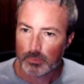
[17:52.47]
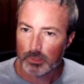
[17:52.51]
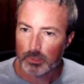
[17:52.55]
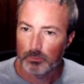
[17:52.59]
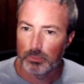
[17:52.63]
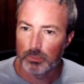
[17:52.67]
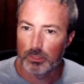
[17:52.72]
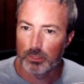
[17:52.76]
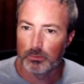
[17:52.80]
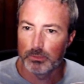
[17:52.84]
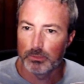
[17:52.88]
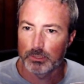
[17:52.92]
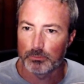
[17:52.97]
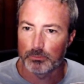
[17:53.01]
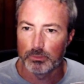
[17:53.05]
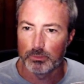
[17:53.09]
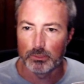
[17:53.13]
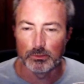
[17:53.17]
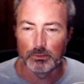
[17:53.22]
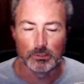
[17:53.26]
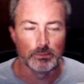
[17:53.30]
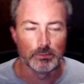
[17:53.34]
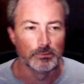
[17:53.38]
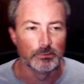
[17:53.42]
Public
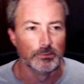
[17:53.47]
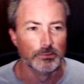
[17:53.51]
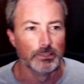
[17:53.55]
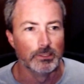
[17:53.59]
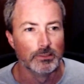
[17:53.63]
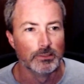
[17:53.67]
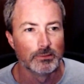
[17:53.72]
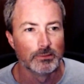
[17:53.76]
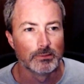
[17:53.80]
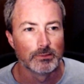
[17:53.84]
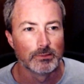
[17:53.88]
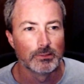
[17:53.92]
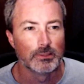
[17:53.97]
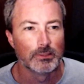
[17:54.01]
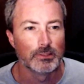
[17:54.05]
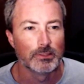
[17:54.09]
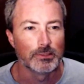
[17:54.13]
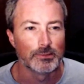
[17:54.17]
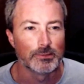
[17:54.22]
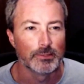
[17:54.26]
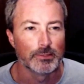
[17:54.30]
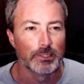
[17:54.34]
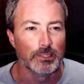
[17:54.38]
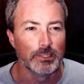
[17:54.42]
bloat is real. That's
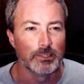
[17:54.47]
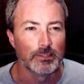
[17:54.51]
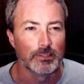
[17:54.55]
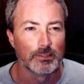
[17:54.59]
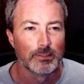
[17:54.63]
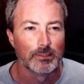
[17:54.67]
right.